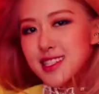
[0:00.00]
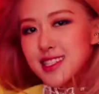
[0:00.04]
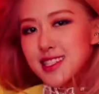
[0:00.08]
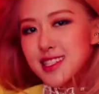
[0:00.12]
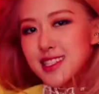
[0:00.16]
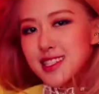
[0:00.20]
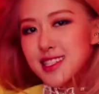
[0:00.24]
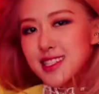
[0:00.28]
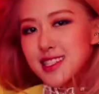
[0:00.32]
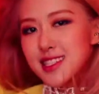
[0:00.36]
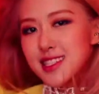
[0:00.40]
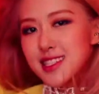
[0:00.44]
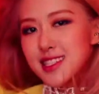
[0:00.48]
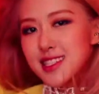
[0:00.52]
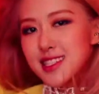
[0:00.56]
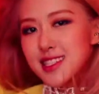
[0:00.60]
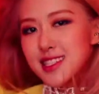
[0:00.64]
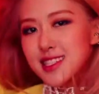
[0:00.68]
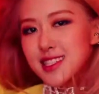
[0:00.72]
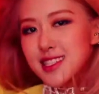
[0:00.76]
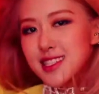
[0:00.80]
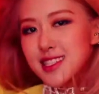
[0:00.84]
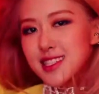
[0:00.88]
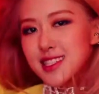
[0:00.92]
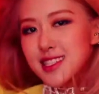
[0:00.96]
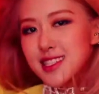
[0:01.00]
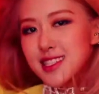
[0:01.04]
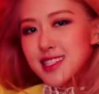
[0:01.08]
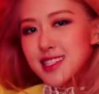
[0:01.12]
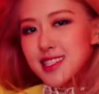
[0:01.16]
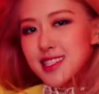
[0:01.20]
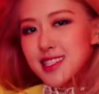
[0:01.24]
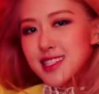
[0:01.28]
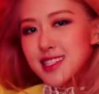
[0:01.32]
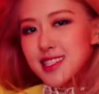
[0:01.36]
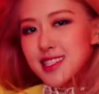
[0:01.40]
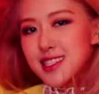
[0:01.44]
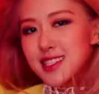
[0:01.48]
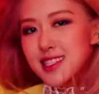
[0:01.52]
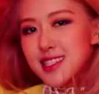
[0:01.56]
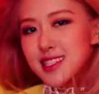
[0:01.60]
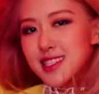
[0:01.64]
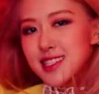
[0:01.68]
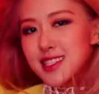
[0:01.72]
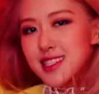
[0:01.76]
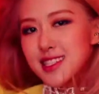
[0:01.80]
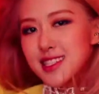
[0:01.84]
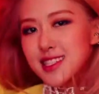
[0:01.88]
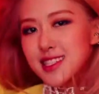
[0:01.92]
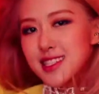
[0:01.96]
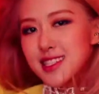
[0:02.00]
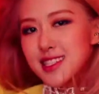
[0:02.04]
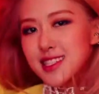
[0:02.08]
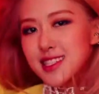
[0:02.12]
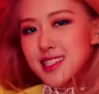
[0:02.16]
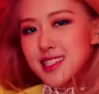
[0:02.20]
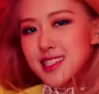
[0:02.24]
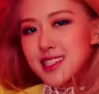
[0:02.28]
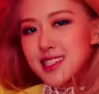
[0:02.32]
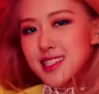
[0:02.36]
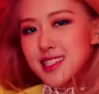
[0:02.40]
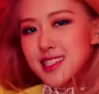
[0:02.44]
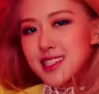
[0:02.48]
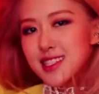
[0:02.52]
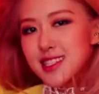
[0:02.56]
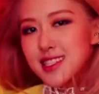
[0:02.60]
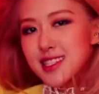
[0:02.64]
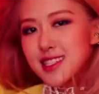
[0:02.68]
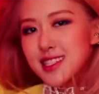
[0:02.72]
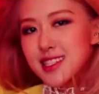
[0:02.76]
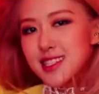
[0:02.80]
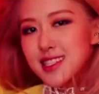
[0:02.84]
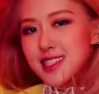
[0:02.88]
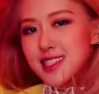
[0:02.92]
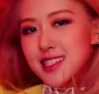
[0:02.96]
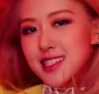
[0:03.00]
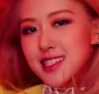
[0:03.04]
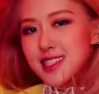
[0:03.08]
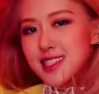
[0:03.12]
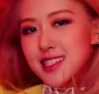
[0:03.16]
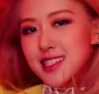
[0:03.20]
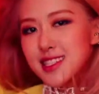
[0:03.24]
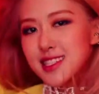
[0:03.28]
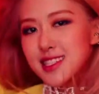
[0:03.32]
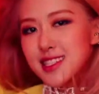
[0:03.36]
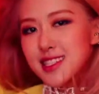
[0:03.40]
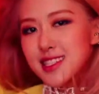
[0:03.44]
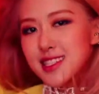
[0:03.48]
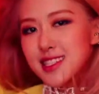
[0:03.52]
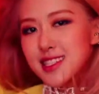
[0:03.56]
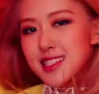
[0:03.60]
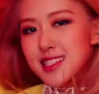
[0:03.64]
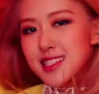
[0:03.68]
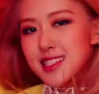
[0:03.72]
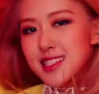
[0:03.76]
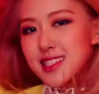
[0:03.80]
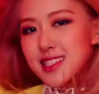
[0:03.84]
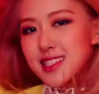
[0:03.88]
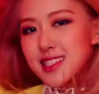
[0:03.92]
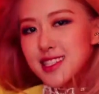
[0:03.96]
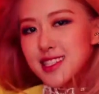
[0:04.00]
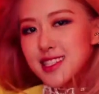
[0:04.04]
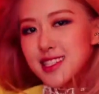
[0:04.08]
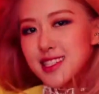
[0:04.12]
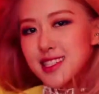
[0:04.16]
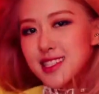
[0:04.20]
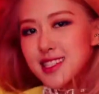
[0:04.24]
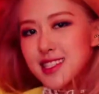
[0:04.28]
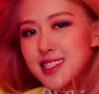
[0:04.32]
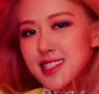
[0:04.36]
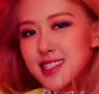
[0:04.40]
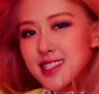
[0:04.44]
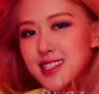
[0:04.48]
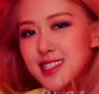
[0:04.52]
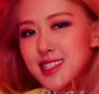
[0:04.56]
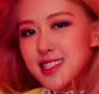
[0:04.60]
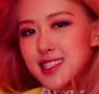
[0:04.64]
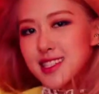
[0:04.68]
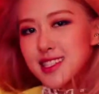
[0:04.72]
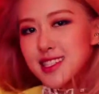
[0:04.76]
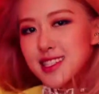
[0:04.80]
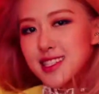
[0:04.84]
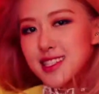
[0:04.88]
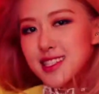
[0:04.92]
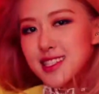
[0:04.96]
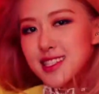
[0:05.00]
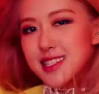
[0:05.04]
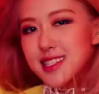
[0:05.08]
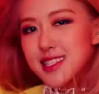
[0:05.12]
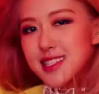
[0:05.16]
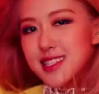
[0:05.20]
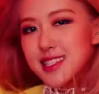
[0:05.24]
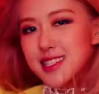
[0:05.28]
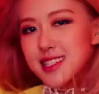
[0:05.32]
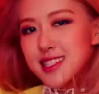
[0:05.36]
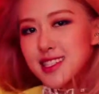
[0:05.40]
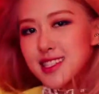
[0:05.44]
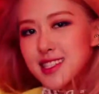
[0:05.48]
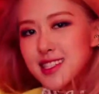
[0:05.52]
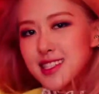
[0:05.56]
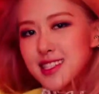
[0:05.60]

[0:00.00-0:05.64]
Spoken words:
(silent)